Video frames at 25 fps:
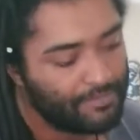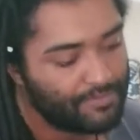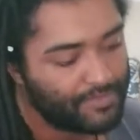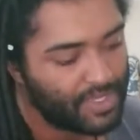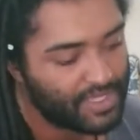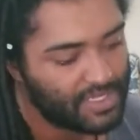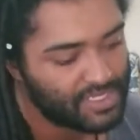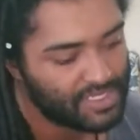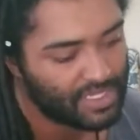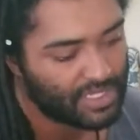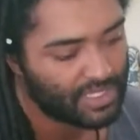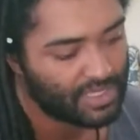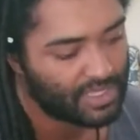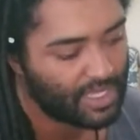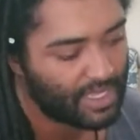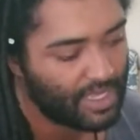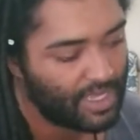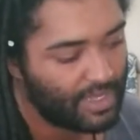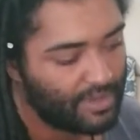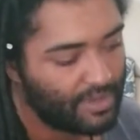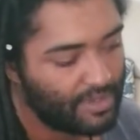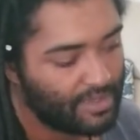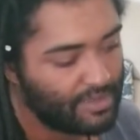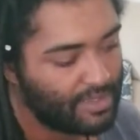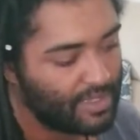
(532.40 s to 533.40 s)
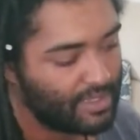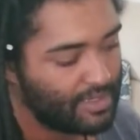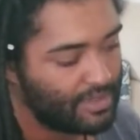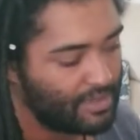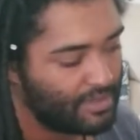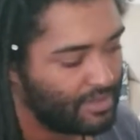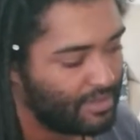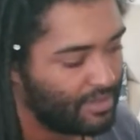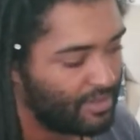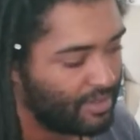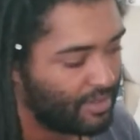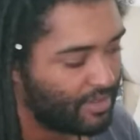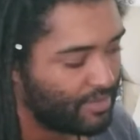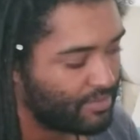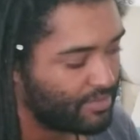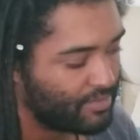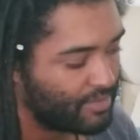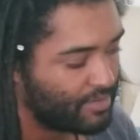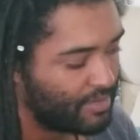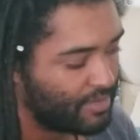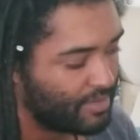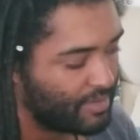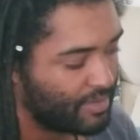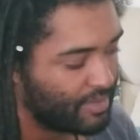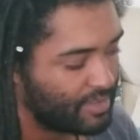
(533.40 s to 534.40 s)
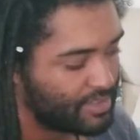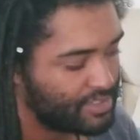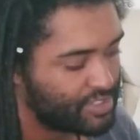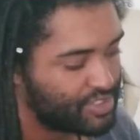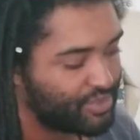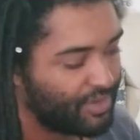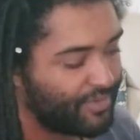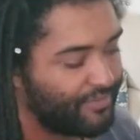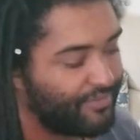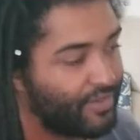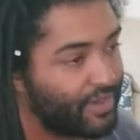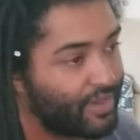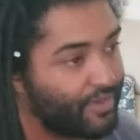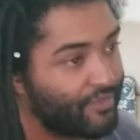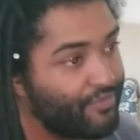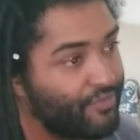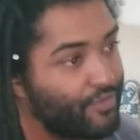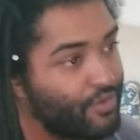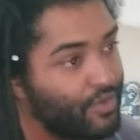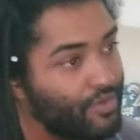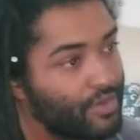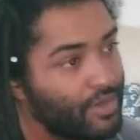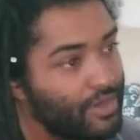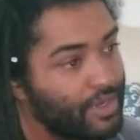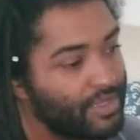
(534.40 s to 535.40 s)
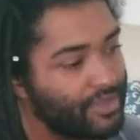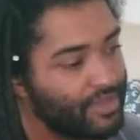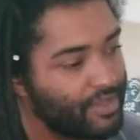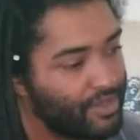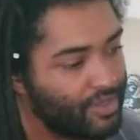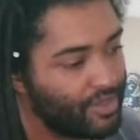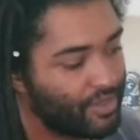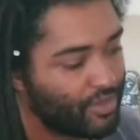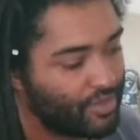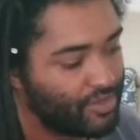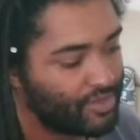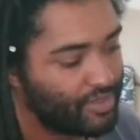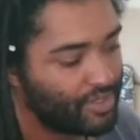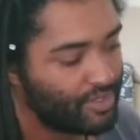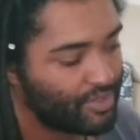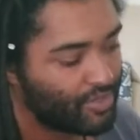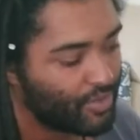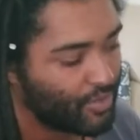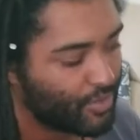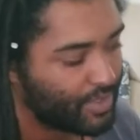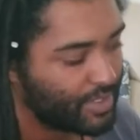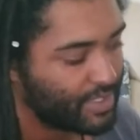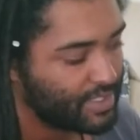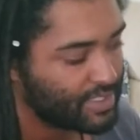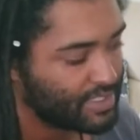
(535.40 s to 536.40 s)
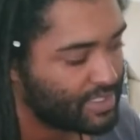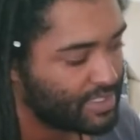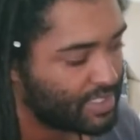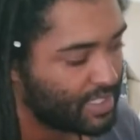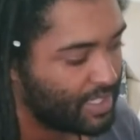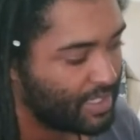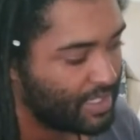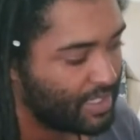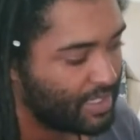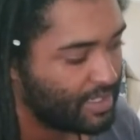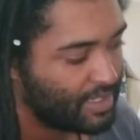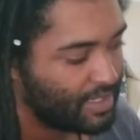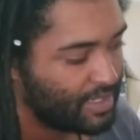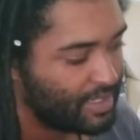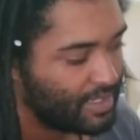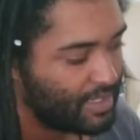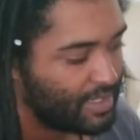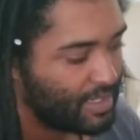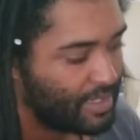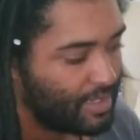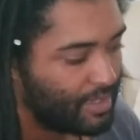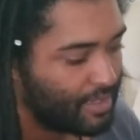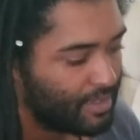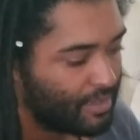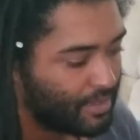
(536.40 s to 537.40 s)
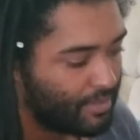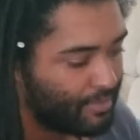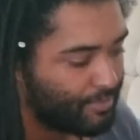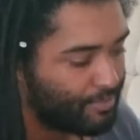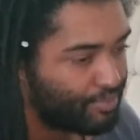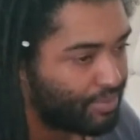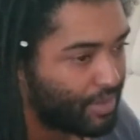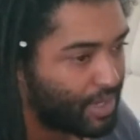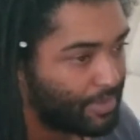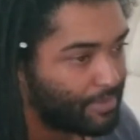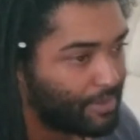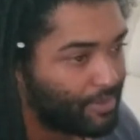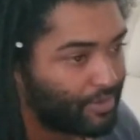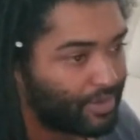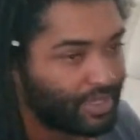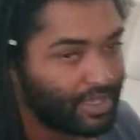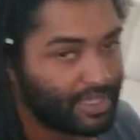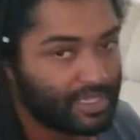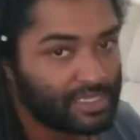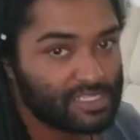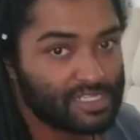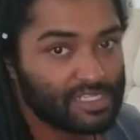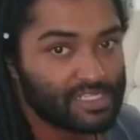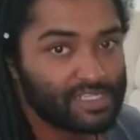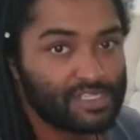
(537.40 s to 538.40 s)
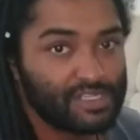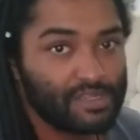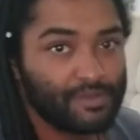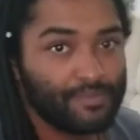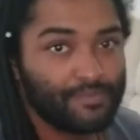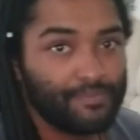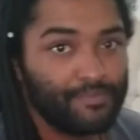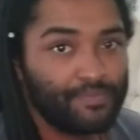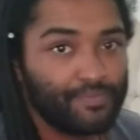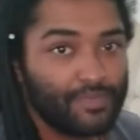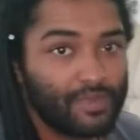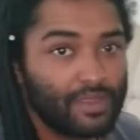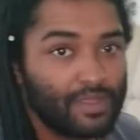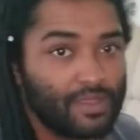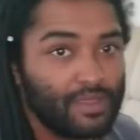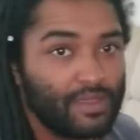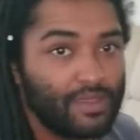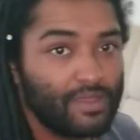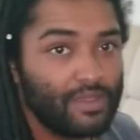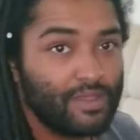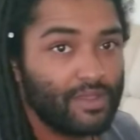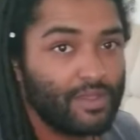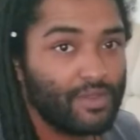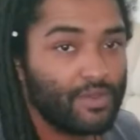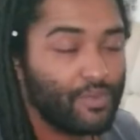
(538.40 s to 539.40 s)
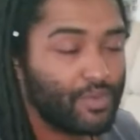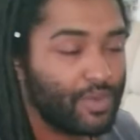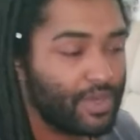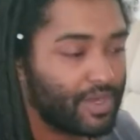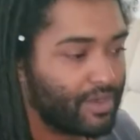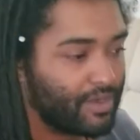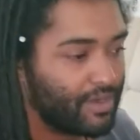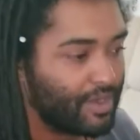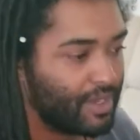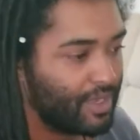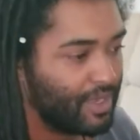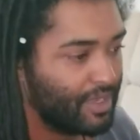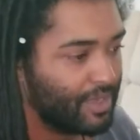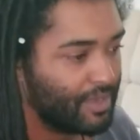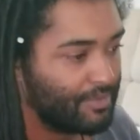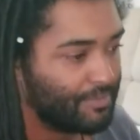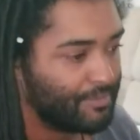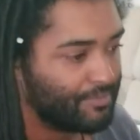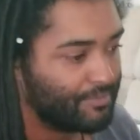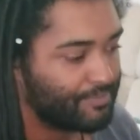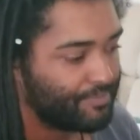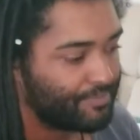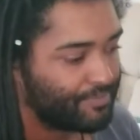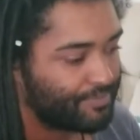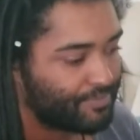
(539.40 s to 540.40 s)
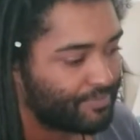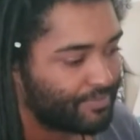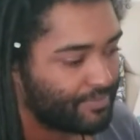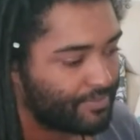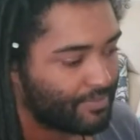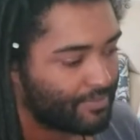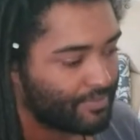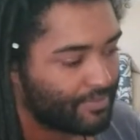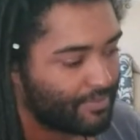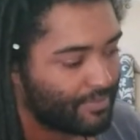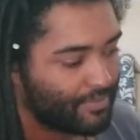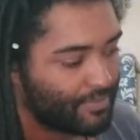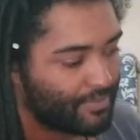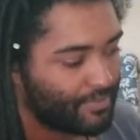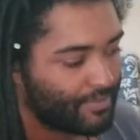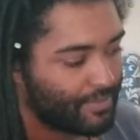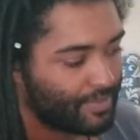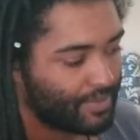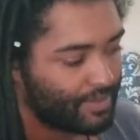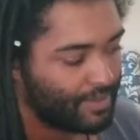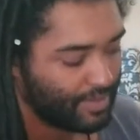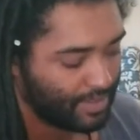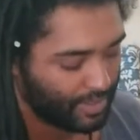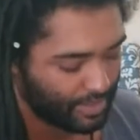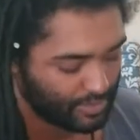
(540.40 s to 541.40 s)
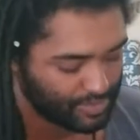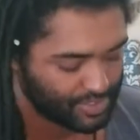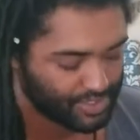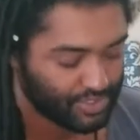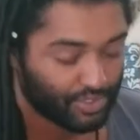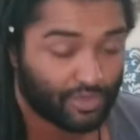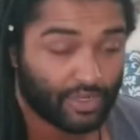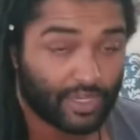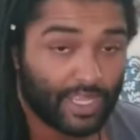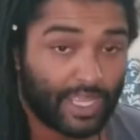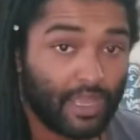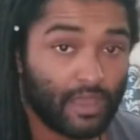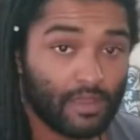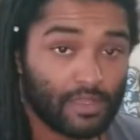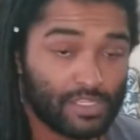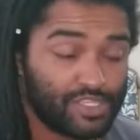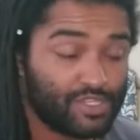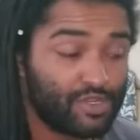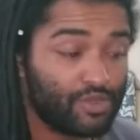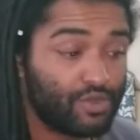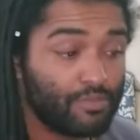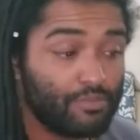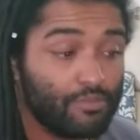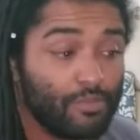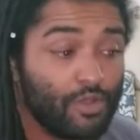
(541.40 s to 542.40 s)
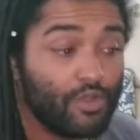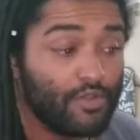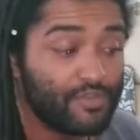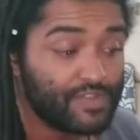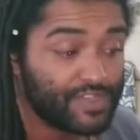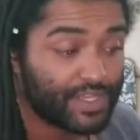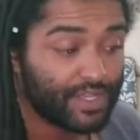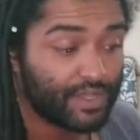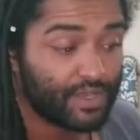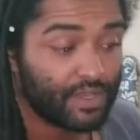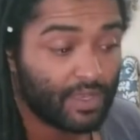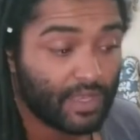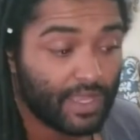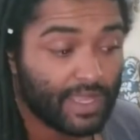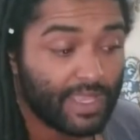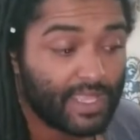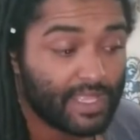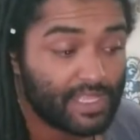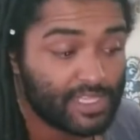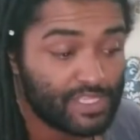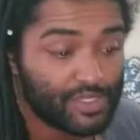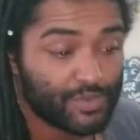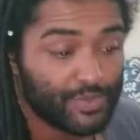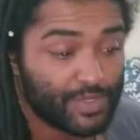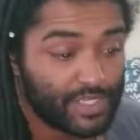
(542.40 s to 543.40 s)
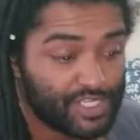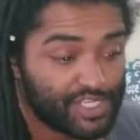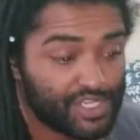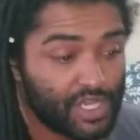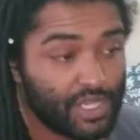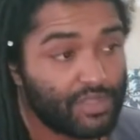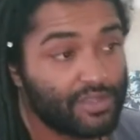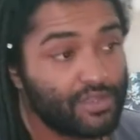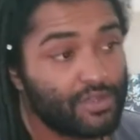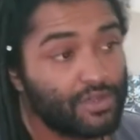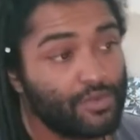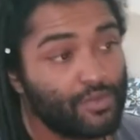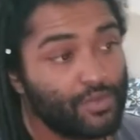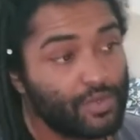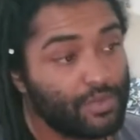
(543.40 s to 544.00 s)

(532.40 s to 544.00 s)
Things like that. And then, you know, the Street Fighter 4 had the notorious primary link system where, you know, certain moves could link into each other with